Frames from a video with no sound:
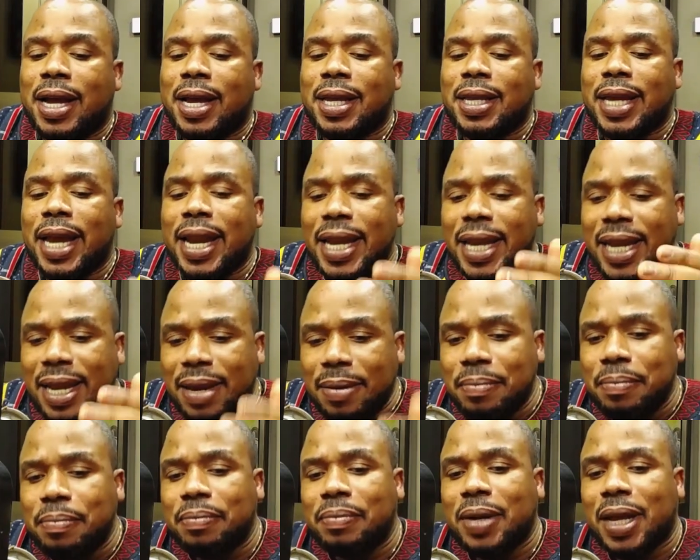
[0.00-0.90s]

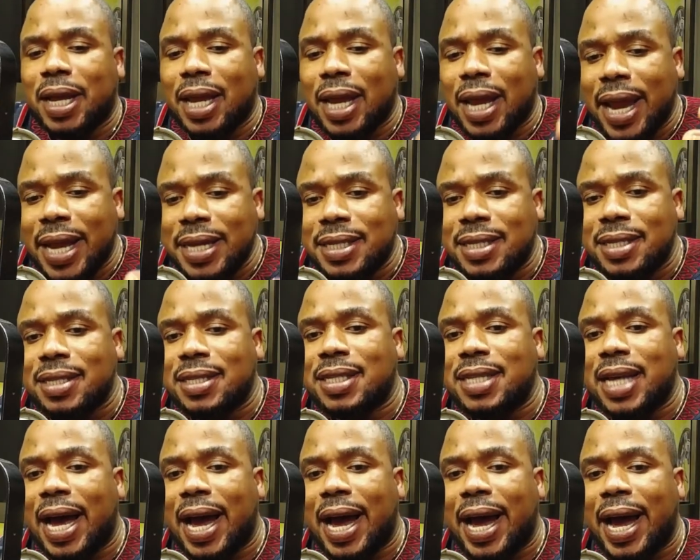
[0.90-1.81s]
Yenim cases
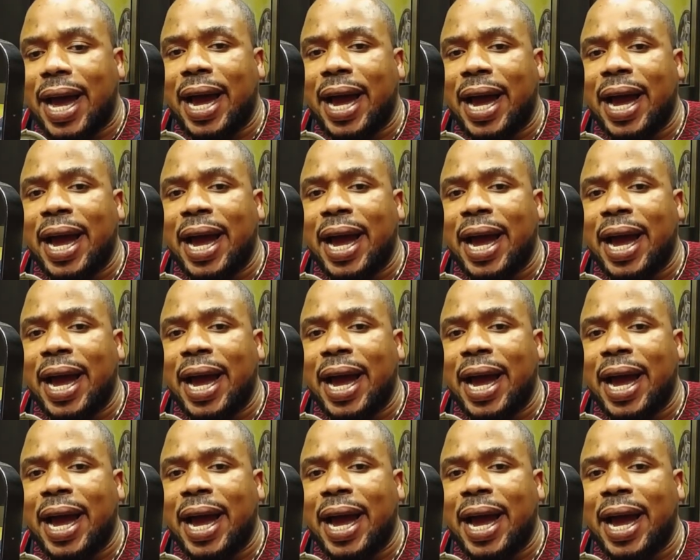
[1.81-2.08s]
are